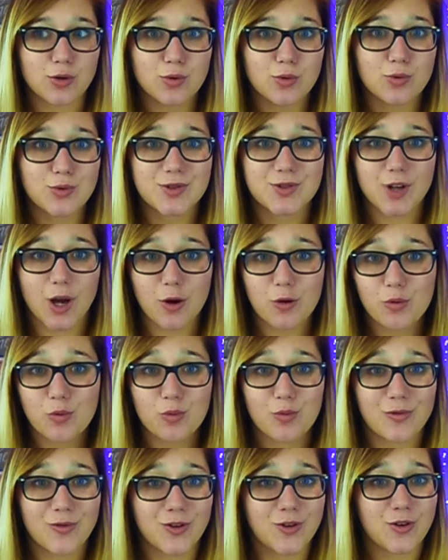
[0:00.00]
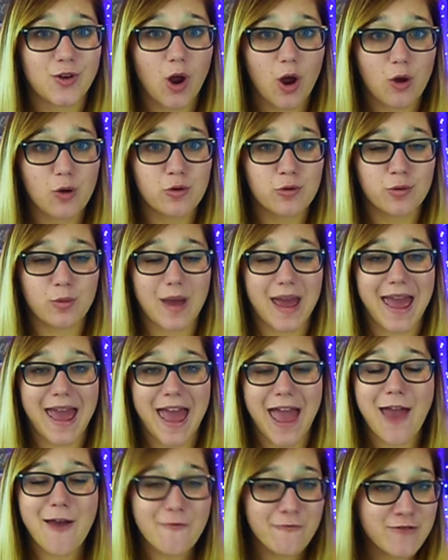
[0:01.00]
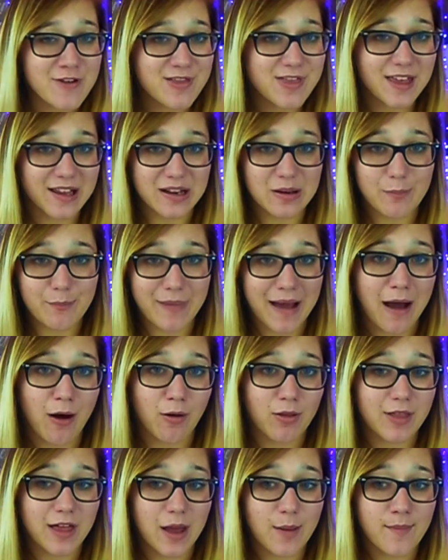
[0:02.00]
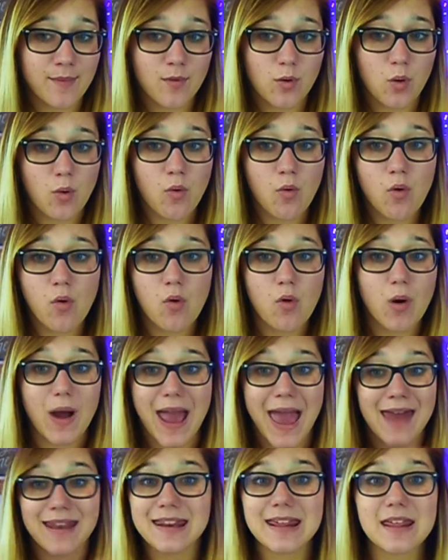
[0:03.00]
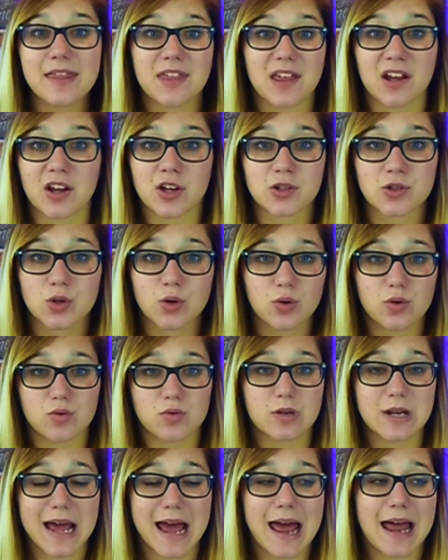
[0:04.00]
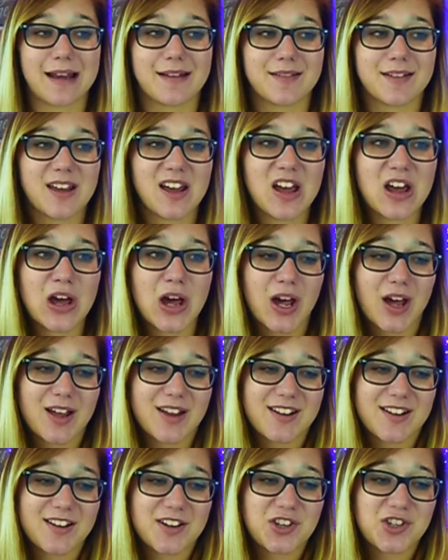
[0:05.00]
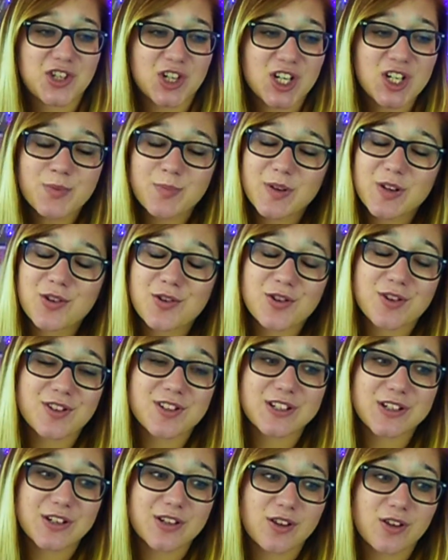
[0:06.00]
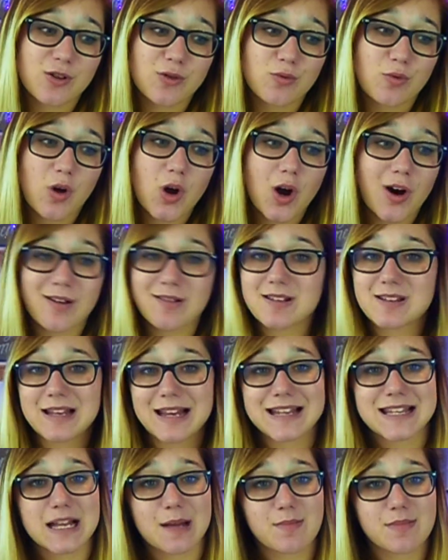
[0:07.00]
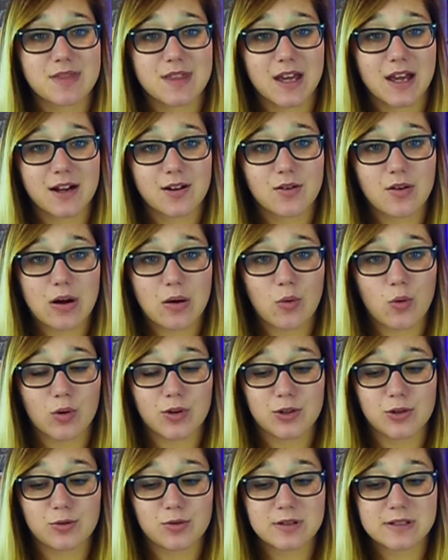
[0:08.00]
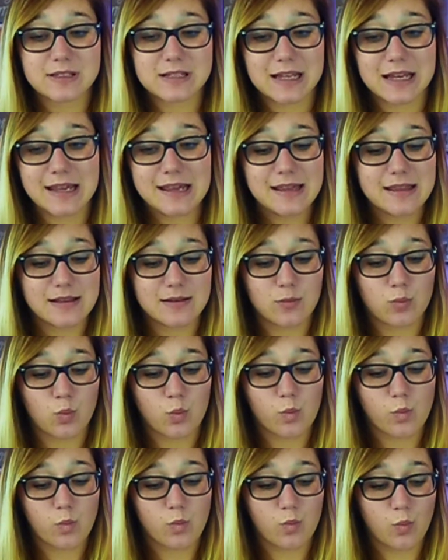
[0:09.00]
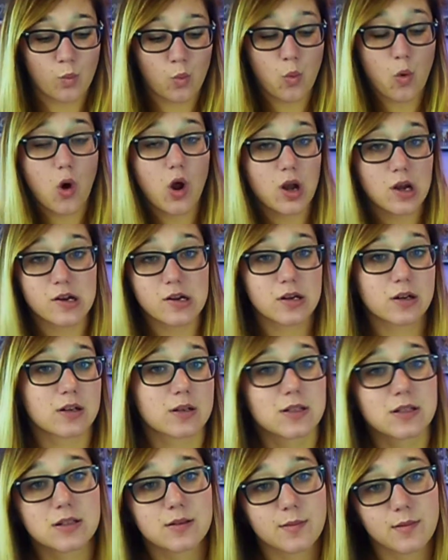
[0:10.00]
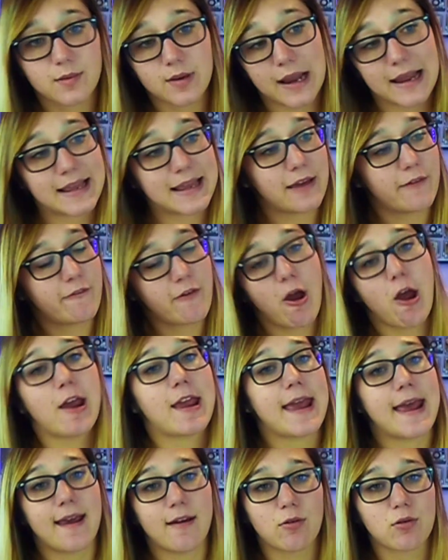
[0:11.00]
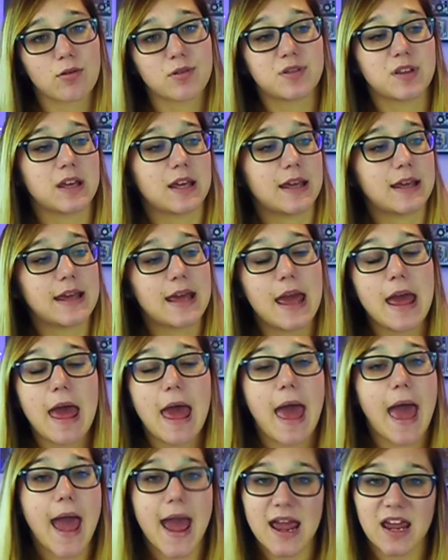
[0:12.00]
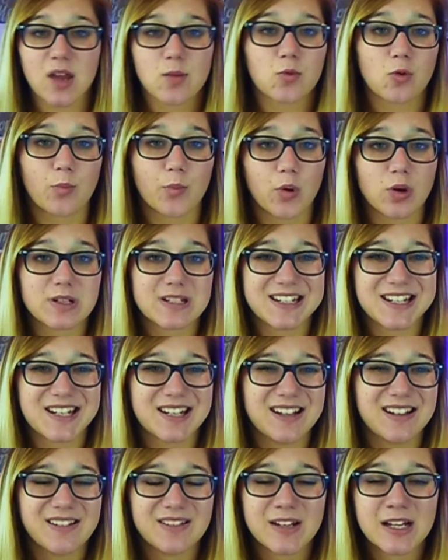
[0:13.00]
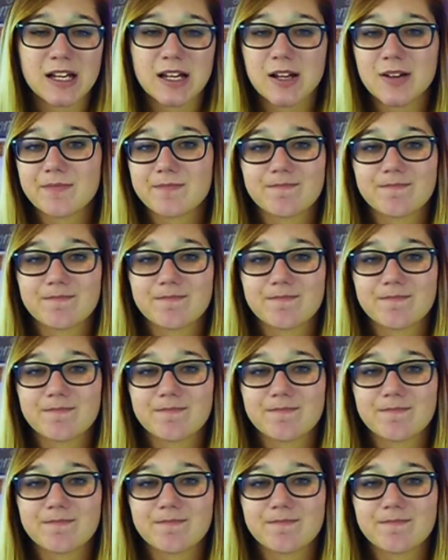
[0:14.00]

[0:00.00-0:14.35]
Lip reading: you don't know everything about them or anything at all. And just because you can't see something, or you see what looks like a very healthy, able body,